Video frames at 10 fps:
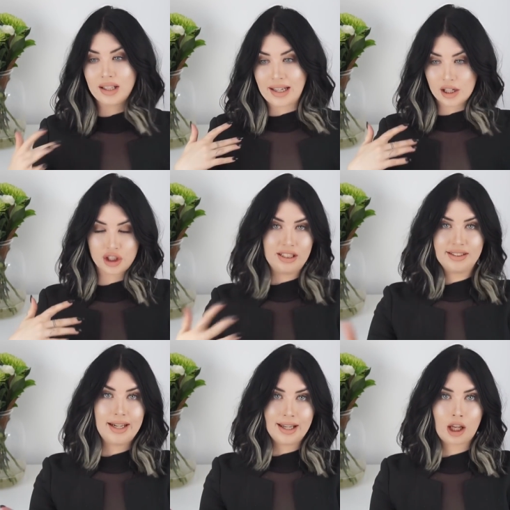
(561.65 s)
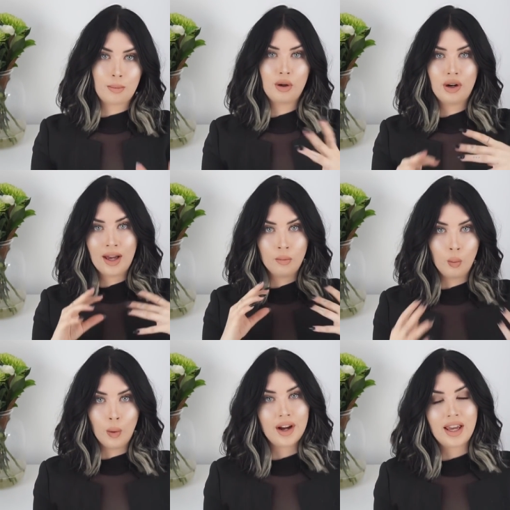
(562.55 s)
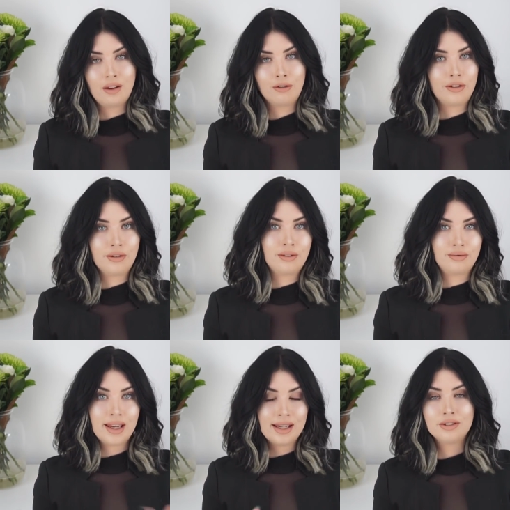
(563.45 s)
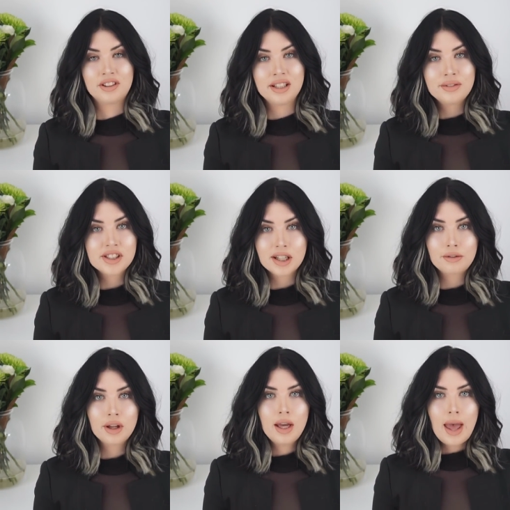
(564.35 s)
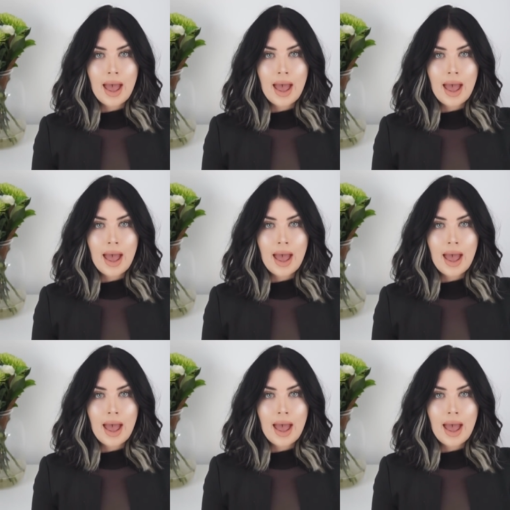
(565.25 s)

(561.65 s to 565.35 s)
like actually sitting at the computer and working for the Eat, Run, Lift stuff.